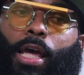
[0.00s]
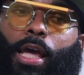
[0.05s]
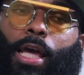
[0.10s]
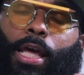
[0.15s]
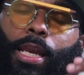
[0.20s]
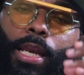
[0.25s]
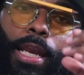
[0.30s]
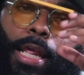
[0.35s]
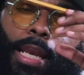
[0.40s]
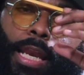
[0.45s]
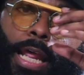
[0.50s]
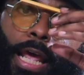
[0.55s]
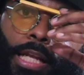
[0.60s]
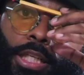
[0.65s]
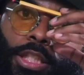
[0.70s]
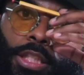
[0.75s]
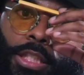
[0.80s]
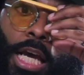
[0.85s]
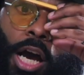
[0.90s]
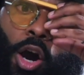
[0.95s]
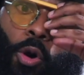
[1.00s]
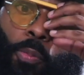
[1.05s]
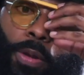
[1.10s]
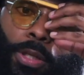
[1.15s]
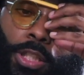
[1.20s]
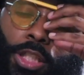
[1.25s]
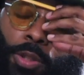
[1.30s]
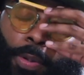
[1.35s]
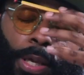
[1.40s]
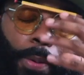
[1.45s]
and just
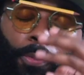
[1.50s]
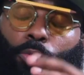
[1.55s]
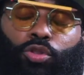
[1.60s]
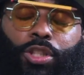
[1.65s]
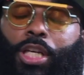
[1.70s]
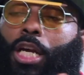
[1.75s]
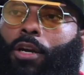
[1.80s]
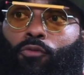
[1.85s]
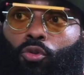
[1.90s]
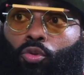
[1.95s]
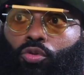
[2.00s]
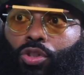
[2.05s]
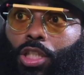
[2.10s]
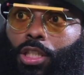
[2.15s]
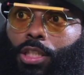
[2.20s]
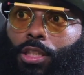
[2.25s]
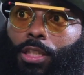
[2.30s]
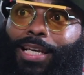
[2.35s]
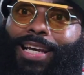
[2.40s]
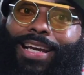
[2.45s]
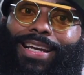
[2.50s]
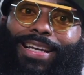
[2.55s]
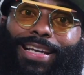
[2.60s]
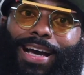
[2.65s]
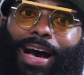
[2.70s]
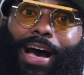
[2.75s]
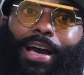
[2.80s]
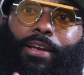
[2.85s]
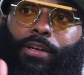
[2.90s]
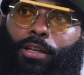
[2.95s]
helping just people in general, just
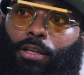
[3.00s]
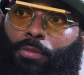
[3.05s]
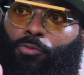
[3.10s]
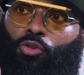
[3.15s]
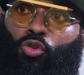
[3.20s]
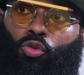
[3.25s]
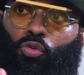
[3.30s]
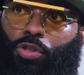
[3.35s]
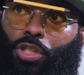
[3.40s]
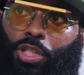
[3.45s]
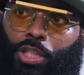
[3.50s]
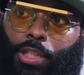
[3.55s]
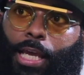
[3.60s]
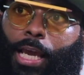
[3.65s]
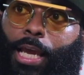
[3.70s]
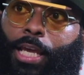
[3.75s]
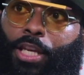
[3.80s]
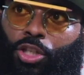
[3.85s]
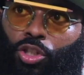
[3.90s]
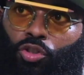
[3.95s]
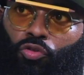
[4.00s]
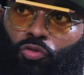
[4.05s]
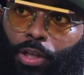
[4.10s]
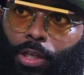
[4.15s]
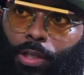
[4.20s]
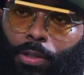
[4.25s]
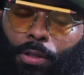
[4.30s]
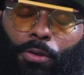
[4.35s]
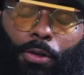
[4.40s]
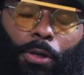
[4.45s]
guiding them through just the industry,
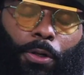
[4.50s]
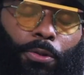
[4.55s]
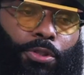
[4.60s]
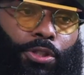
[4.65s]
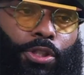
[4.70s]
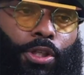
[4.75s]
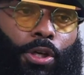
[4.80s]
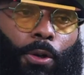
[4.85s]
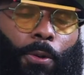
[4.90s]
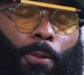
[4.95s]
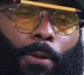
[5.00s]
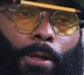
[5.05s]
you know. So,